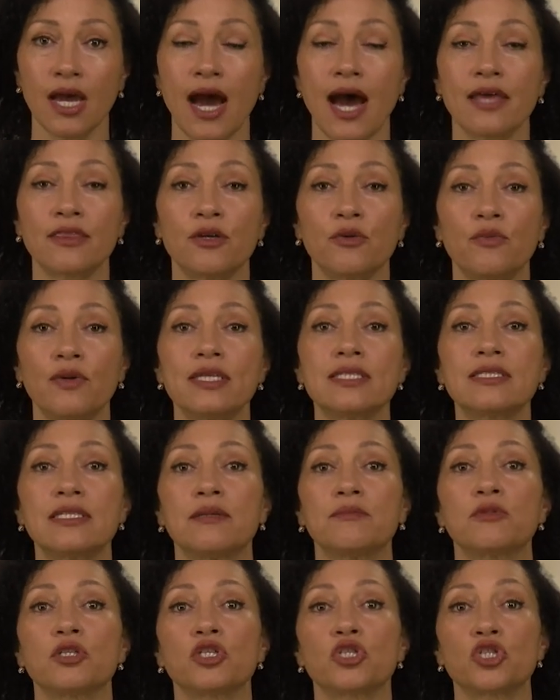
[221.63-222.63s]
and the
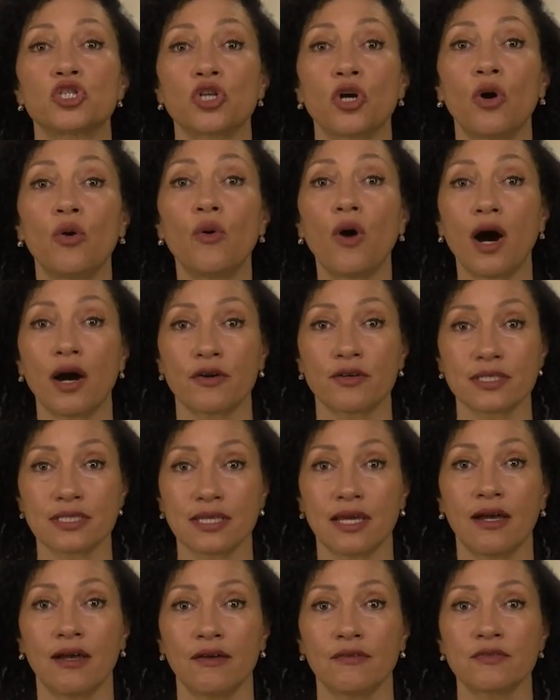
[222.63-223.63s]
wisdom to show
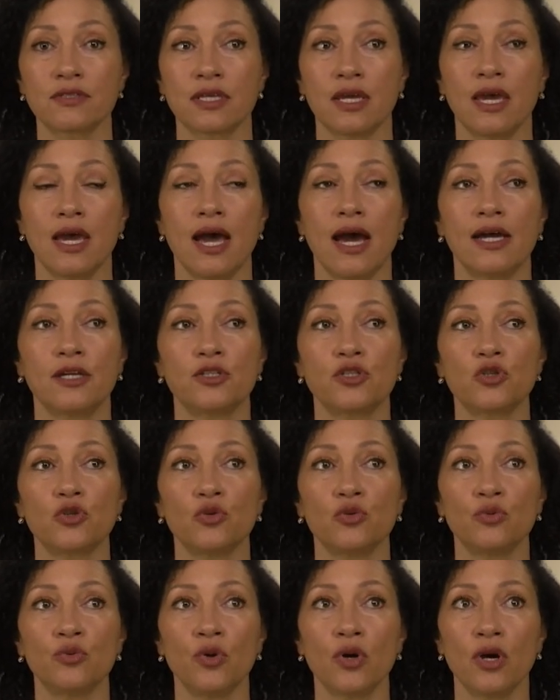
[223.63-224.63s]
ourselves and
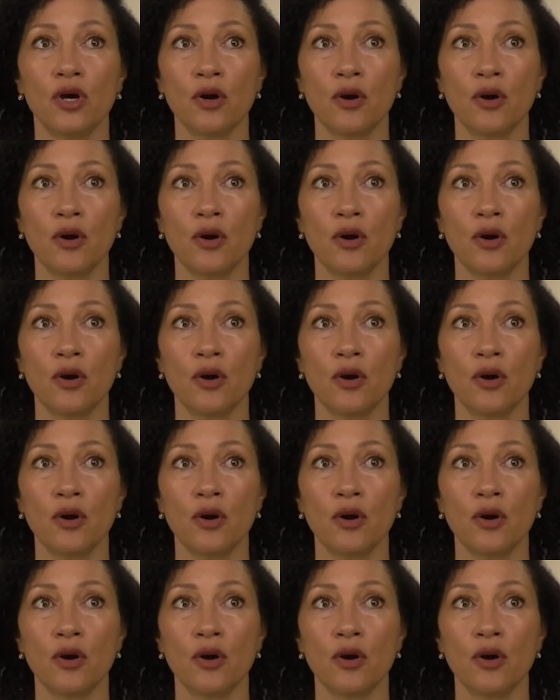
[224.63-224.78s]
to